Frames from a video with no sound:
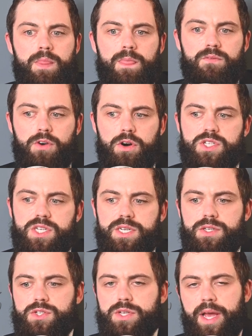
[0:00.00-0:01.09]

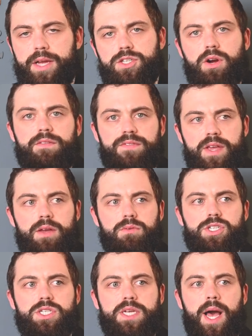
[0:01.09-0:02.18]
versus HRV,
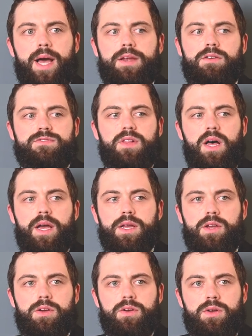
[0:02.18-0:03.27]
which is kind of
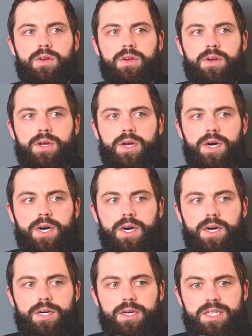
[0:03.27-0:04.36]
like
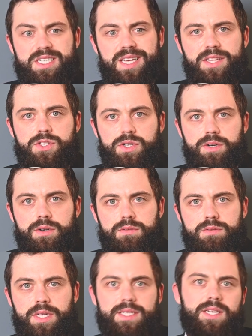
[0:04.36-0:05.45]
a sensor
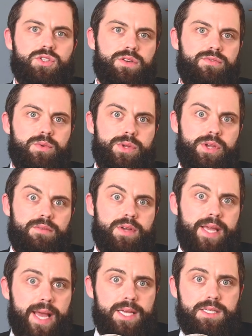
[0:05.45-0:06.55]
that tells you when you have a
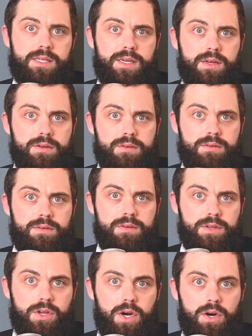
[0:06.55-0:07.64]
gas leak.
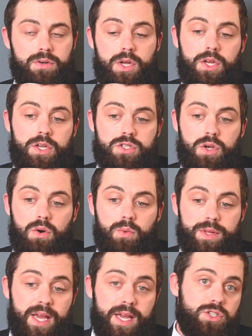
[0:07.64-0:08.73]
So
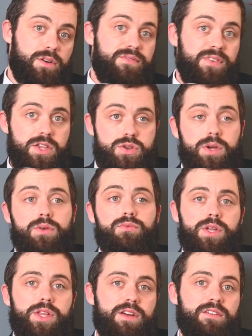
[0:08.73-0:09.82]
with HRV, you can really